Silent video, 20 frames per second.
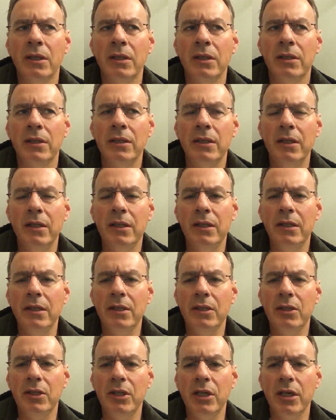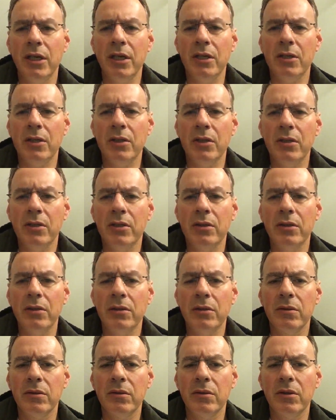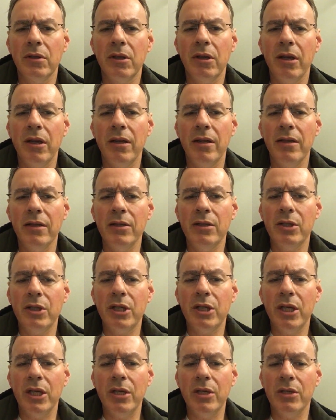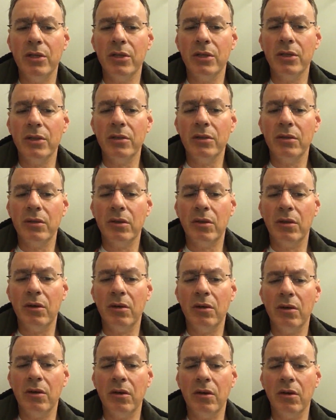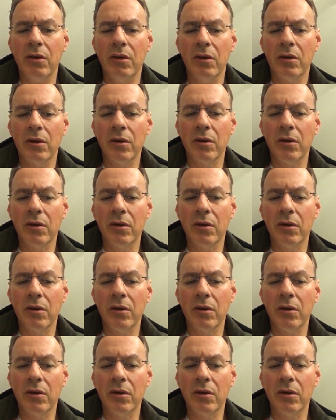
see these changes, and these changes are